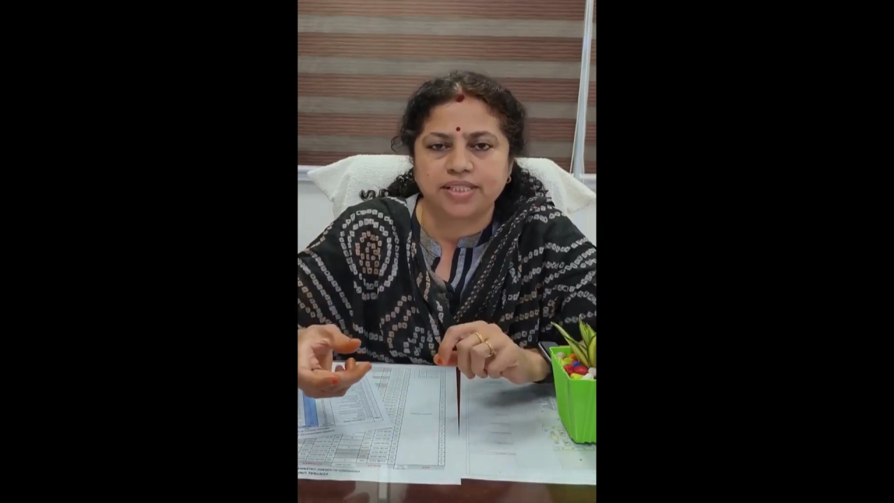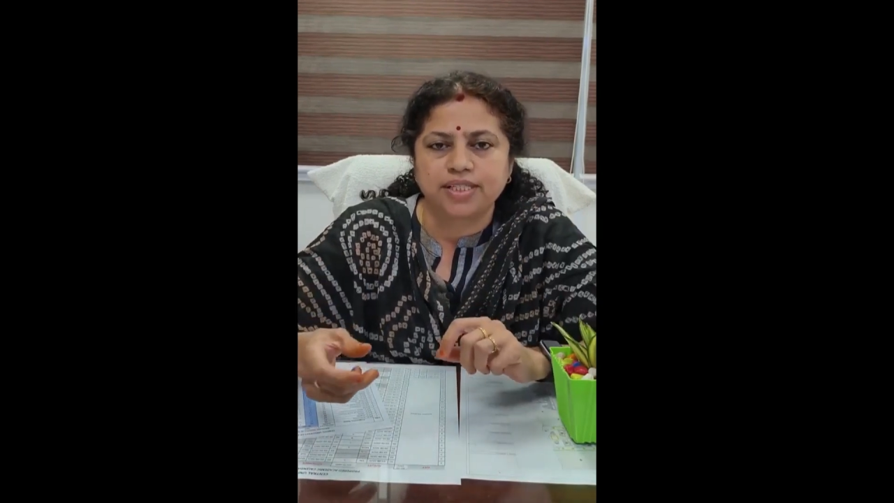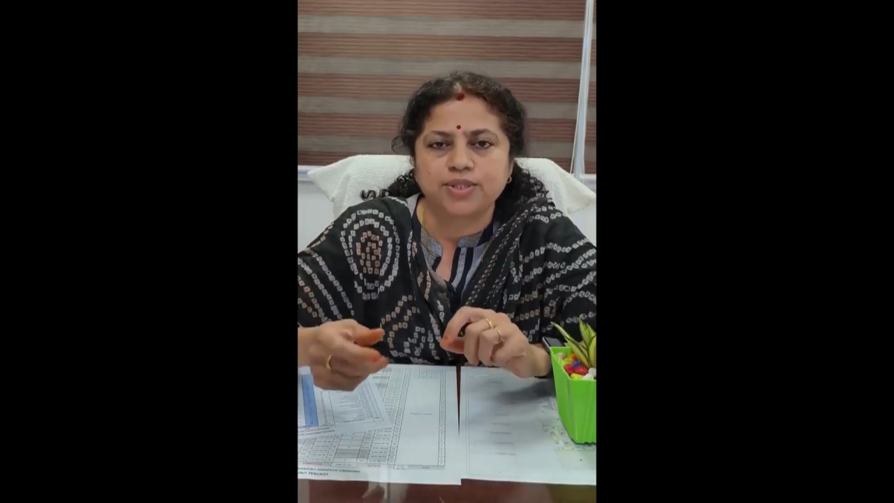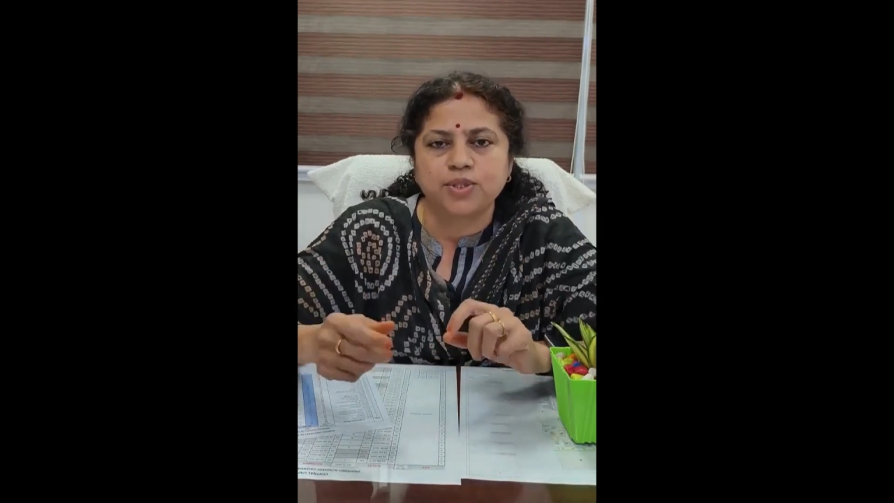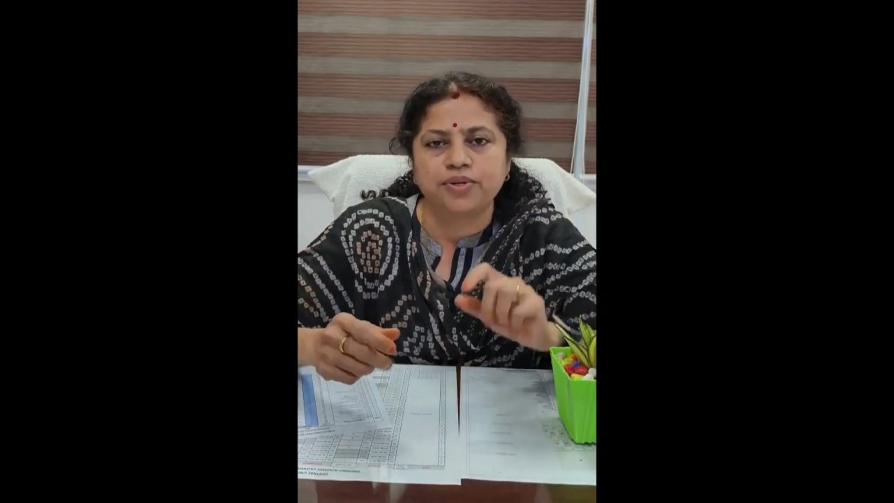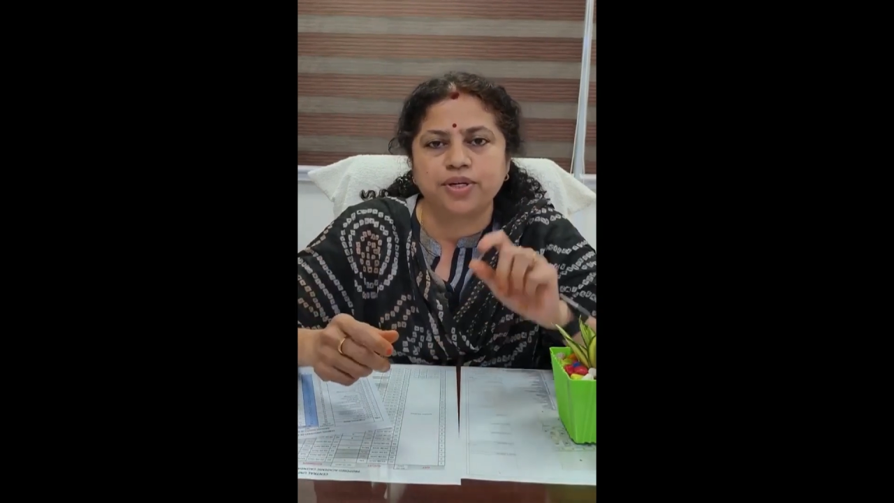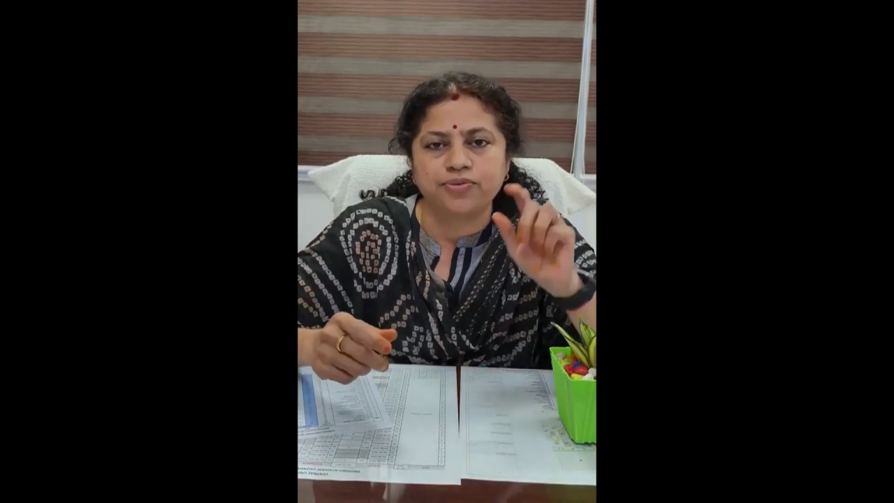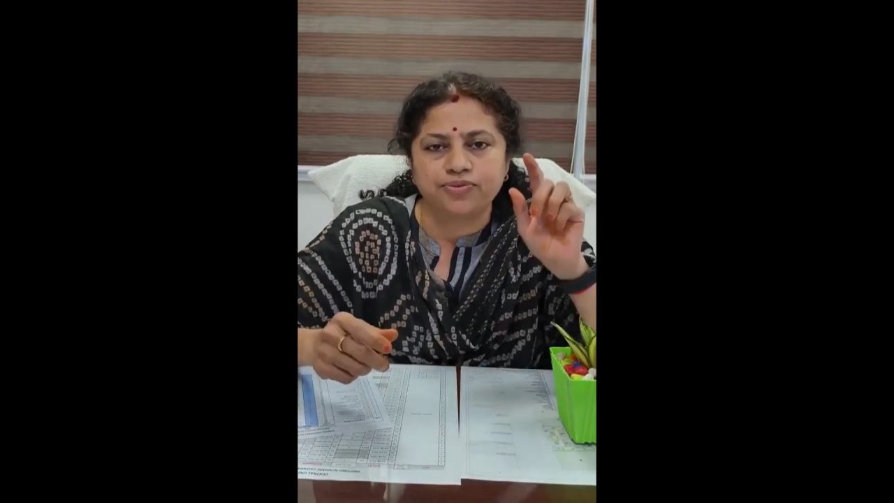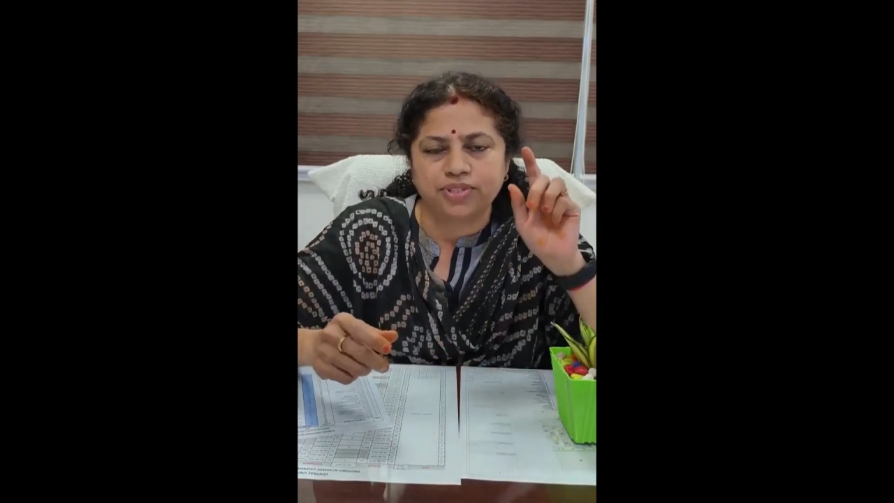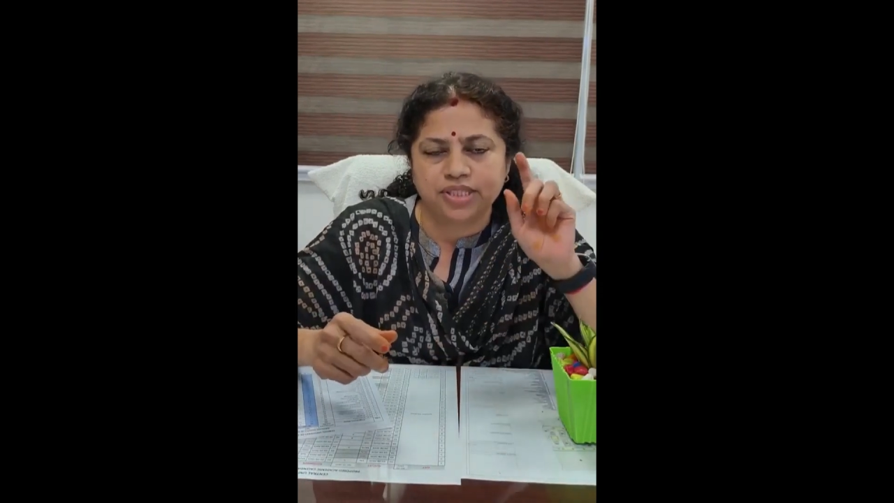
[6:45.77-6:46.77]
So when you
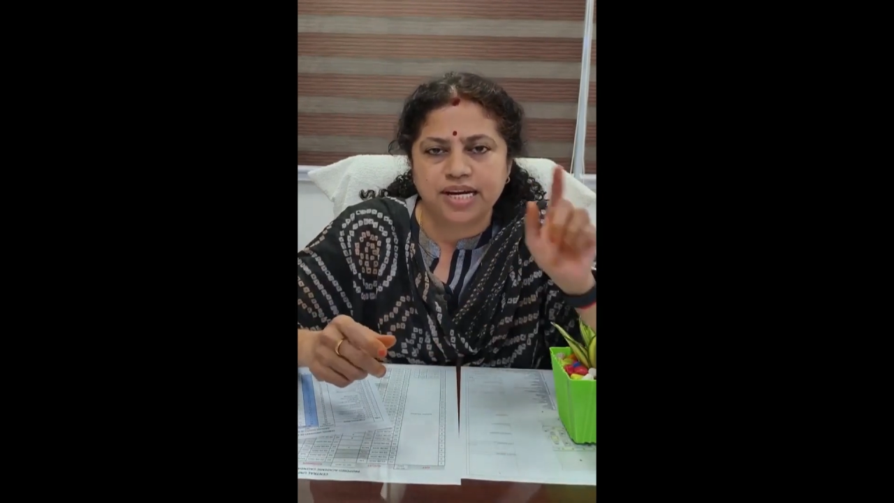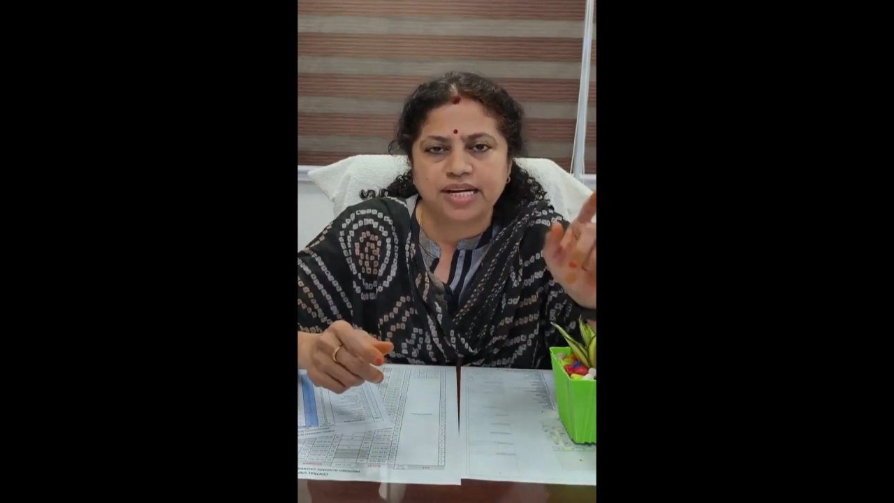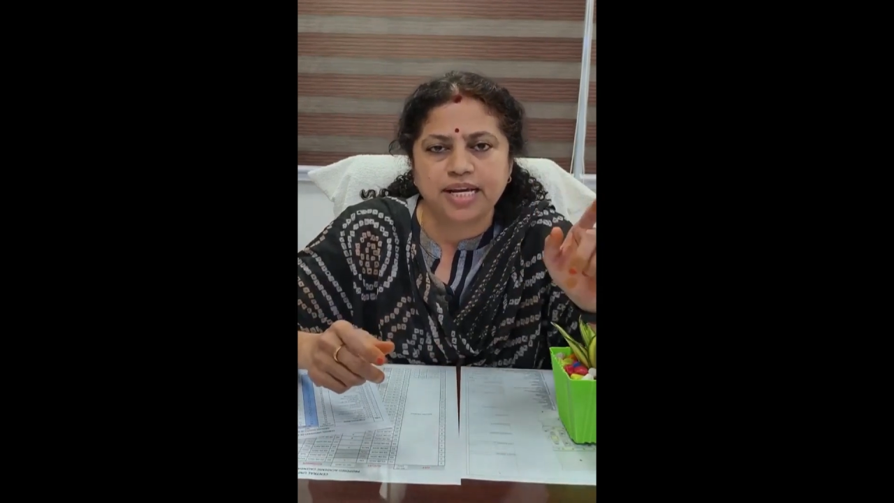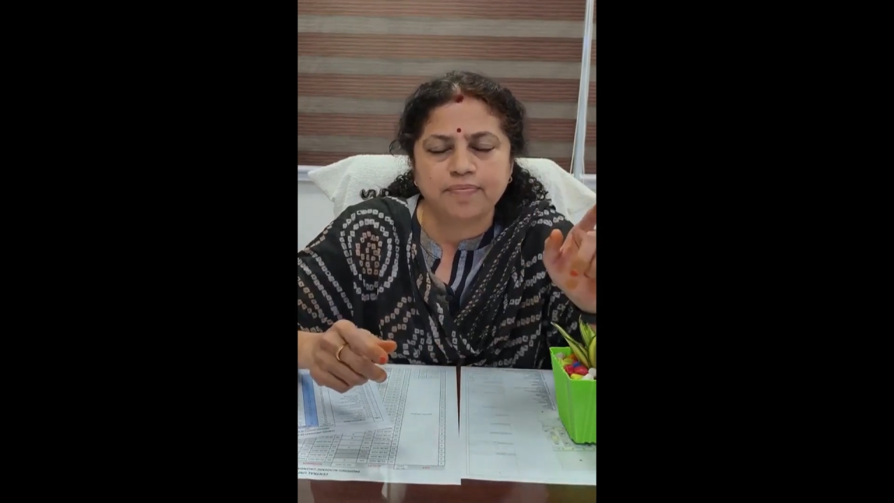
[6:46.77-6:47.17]
starting